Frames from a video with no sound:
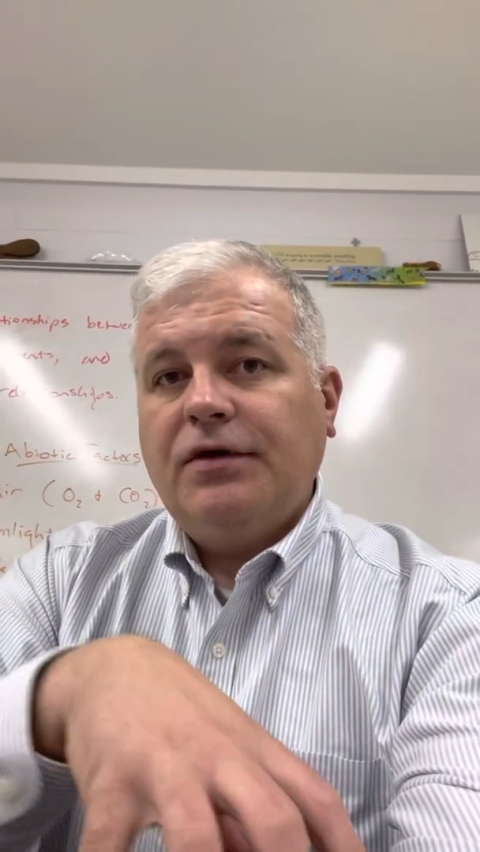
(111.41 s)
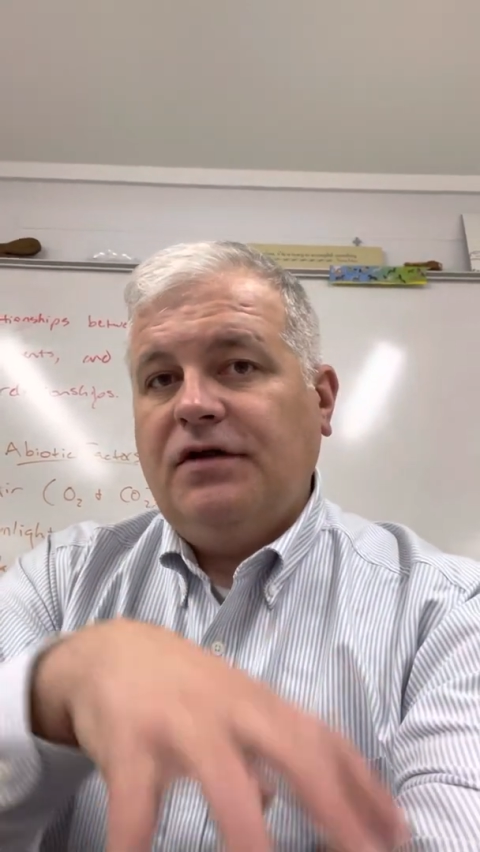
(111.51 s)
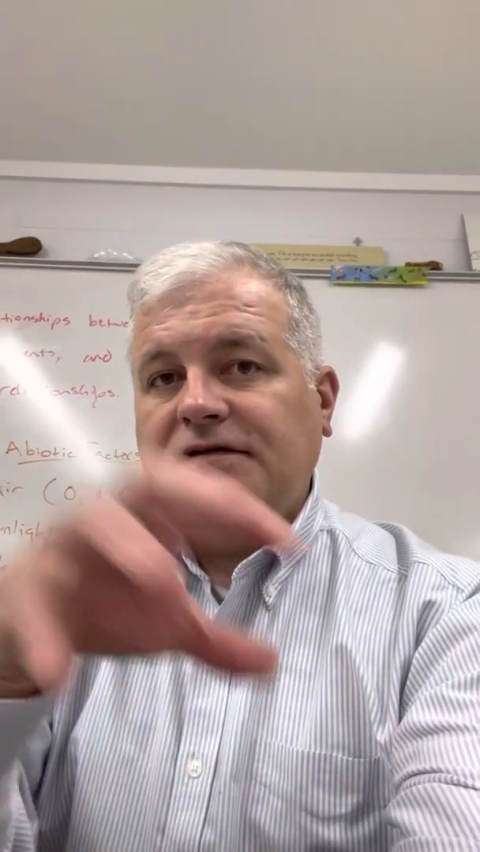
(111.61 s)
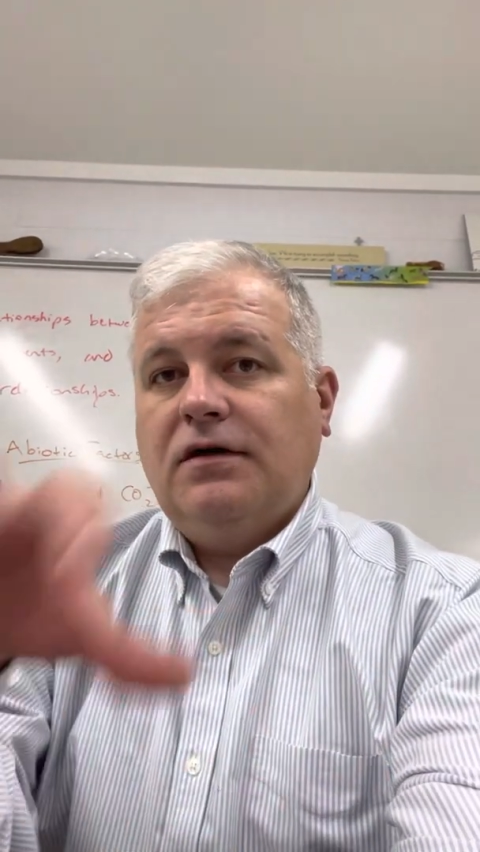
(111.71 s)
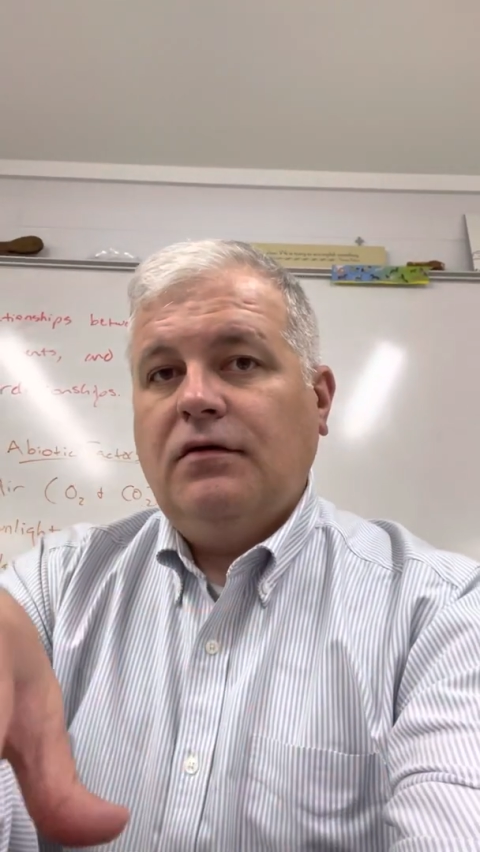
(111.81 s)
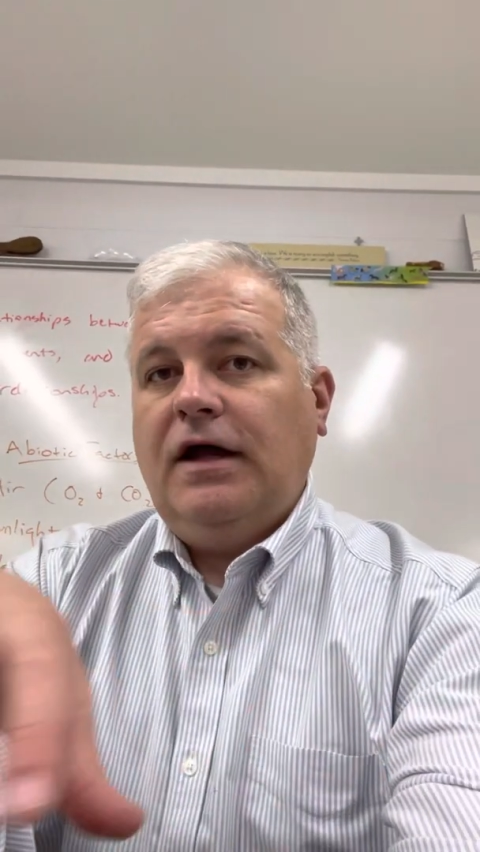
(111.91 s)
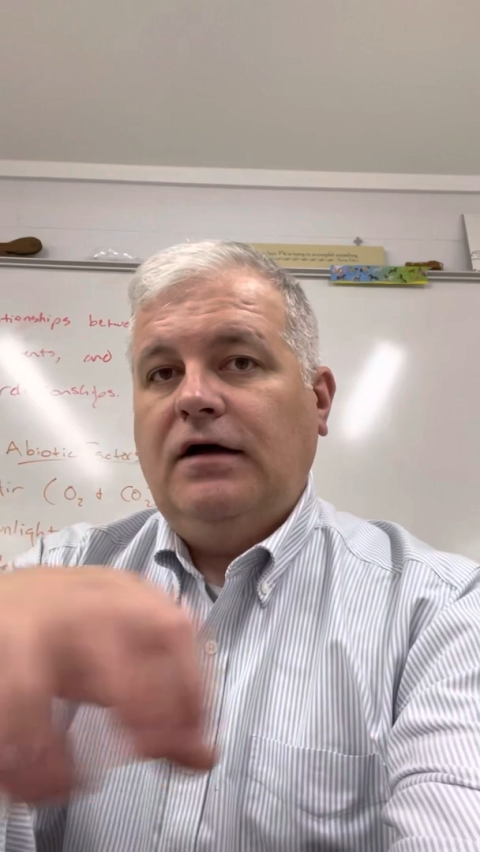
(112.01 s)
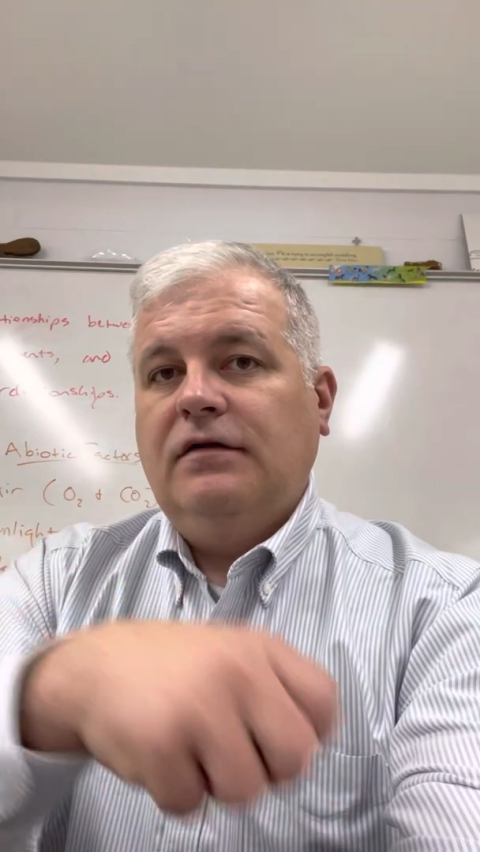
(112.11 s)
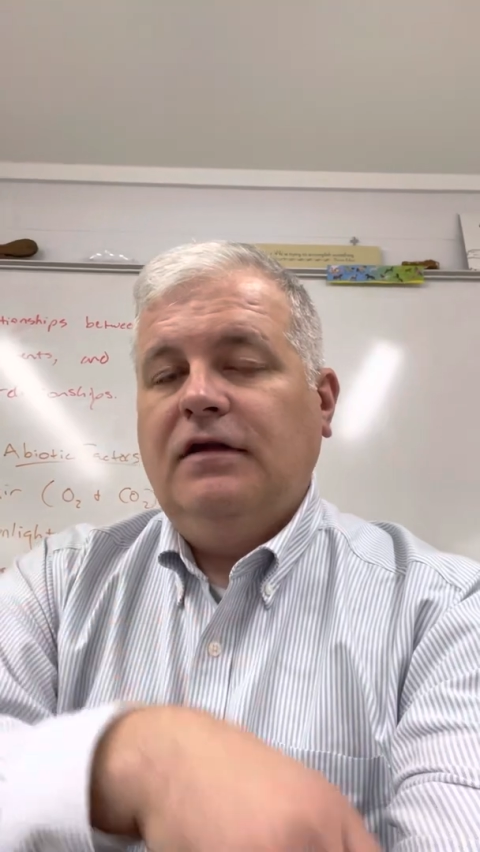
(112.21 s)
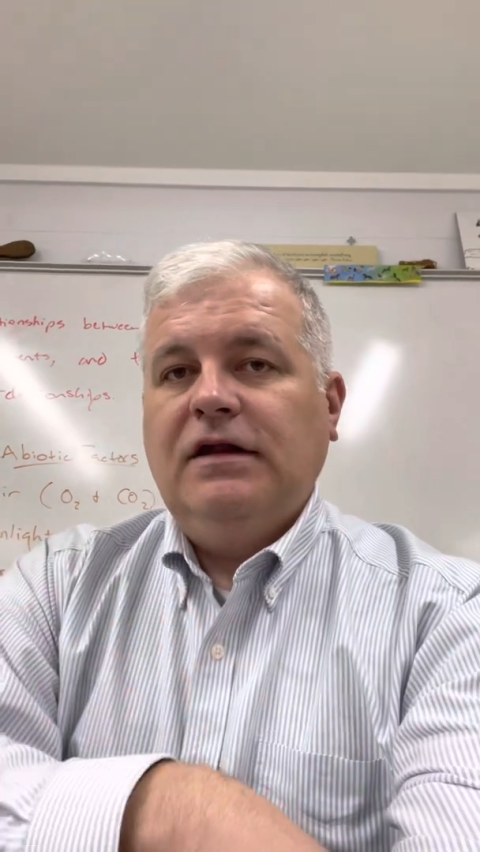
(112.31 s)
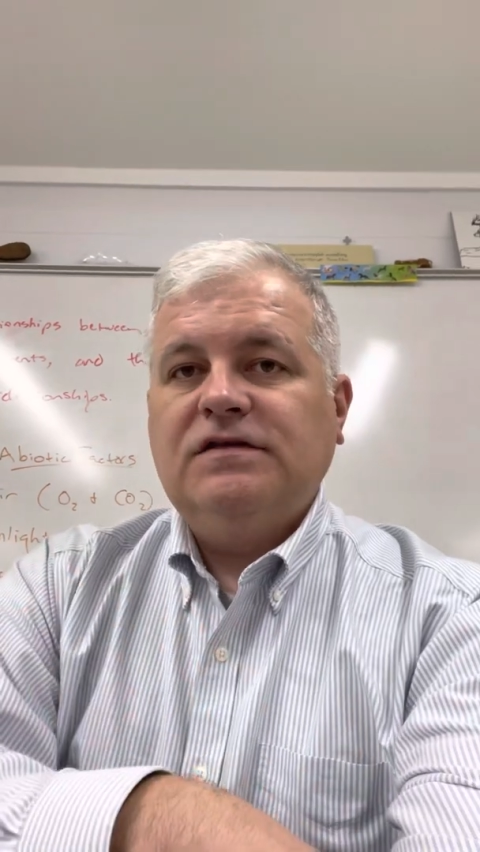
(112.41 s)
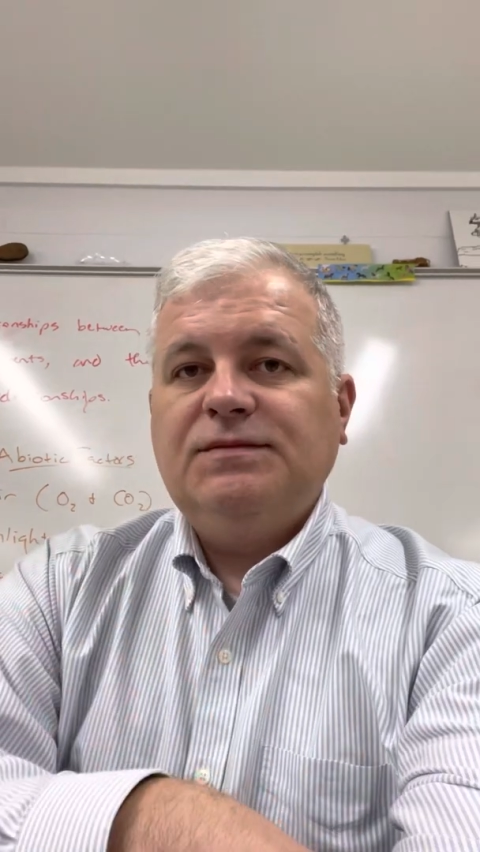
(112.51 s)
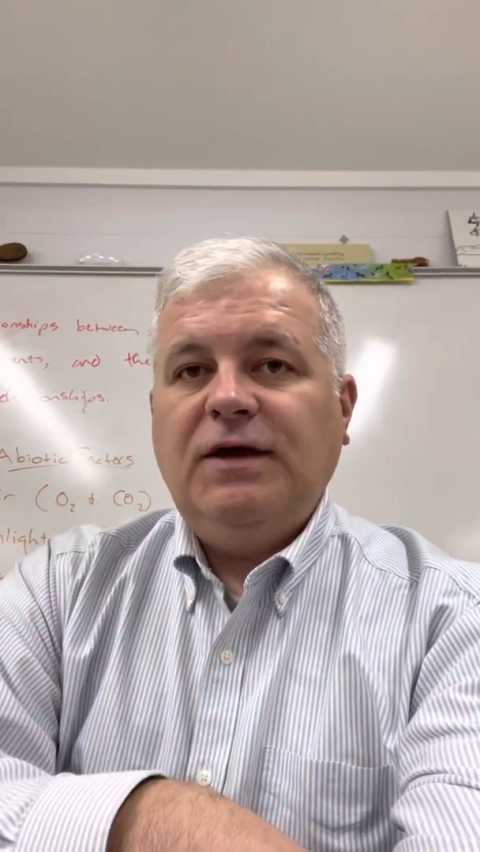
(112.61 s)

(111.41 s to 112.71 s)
but also out in